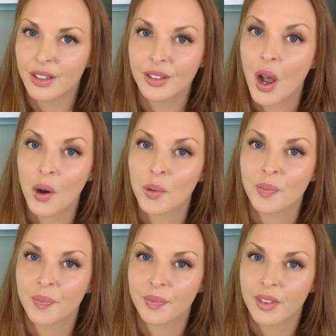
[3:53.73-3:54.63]

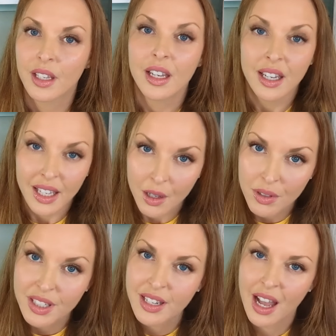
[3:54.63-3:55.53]
No, he
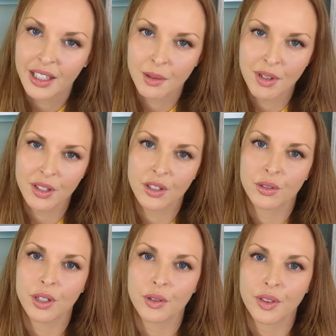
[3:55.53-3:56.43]
was telling me the
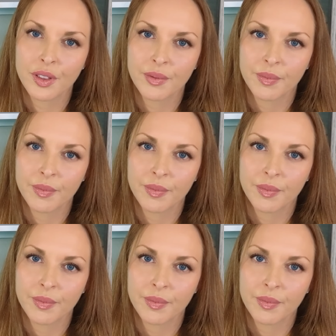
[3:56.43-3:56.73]
truth